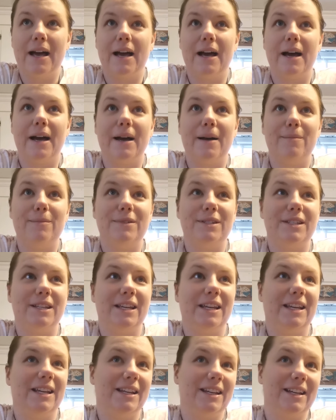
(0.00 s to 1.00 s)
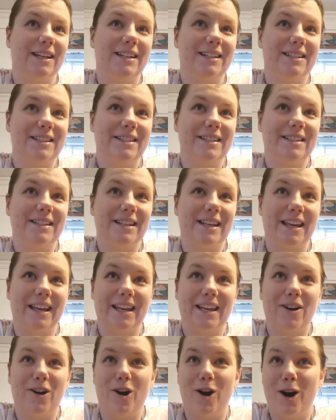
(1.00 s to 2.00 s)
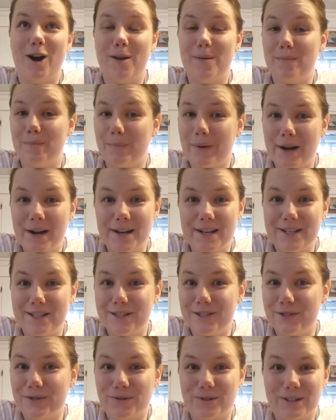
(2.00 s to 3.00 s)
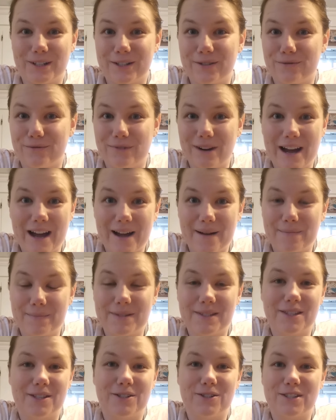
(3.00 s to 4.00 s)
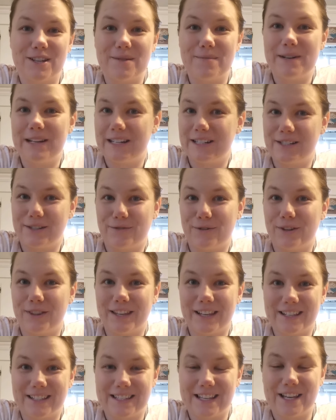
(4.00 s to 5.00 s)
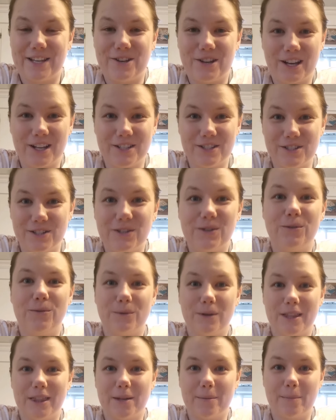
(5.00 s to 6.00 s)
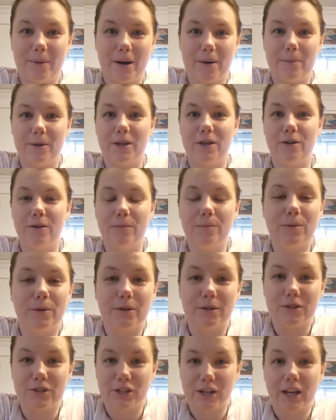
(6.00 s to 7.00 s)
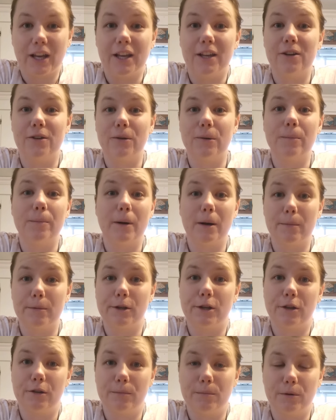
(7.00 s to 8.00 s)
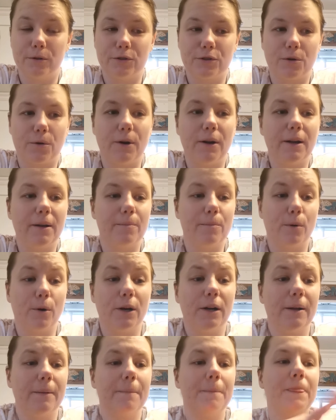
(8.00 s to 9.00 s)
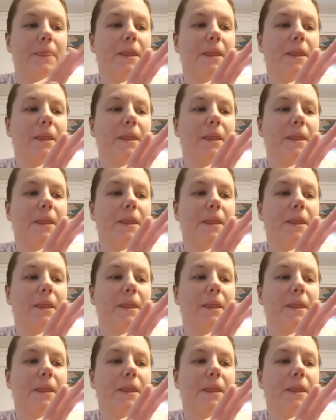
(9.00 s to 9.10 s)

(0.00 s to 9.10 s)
to eat it on buns or in wraps. There's so many different things that you can do with the barbecued pulled chicken or barbecued pulled pork.